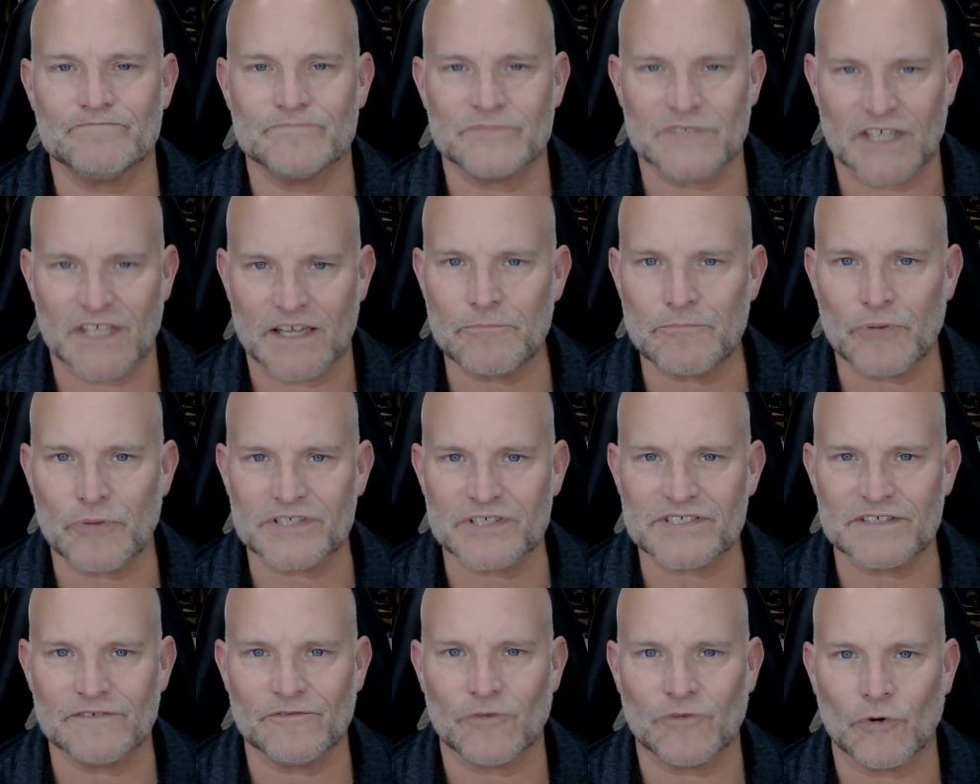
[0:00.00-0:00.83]
Keep
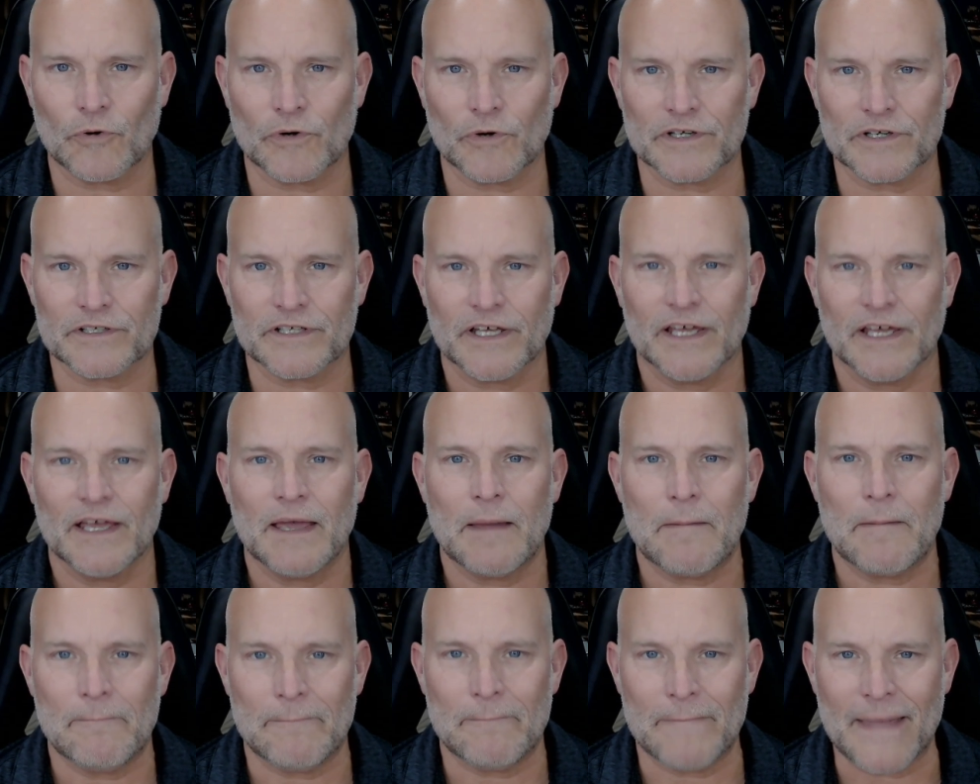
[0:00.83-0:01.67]
pressing forward.
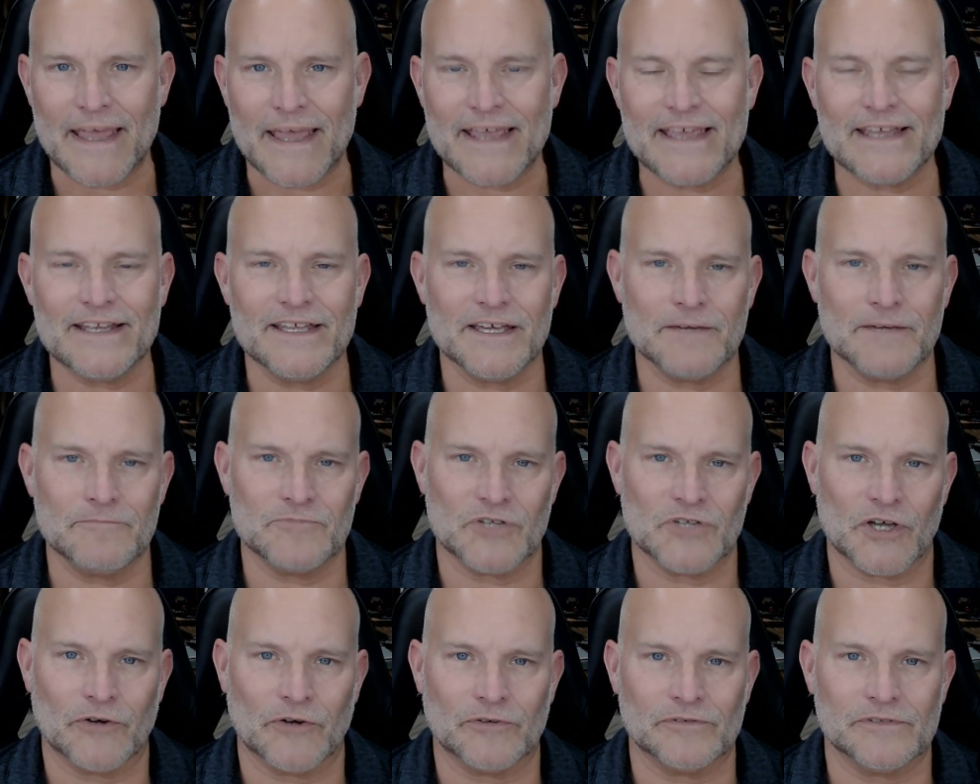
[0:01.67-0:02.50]
making him
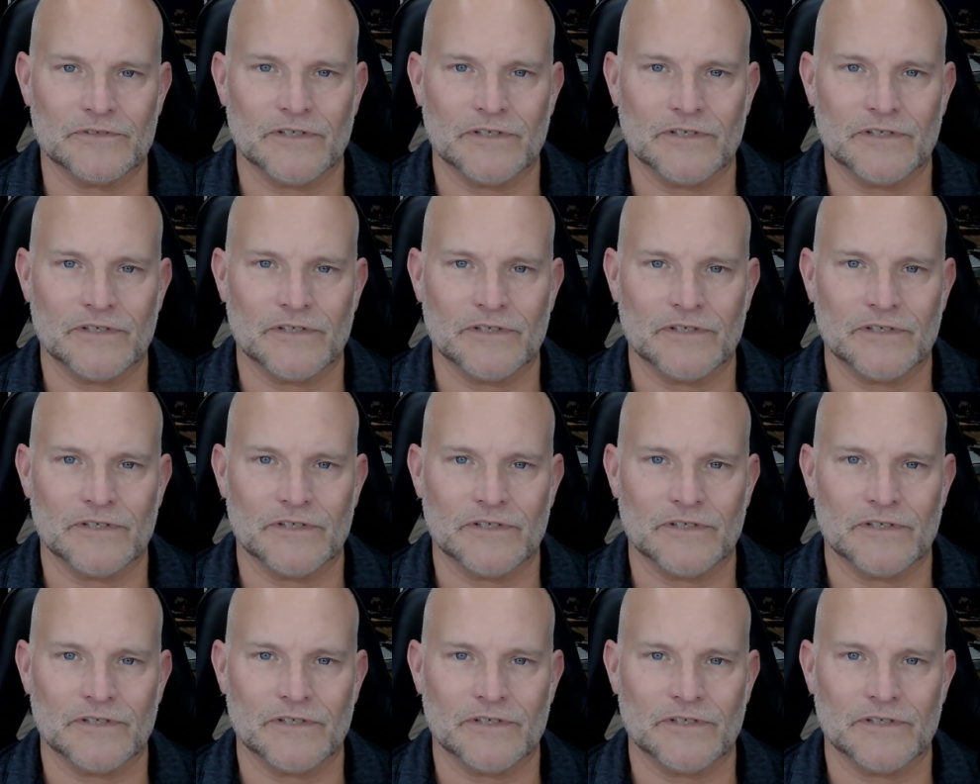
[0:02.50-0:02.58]
known.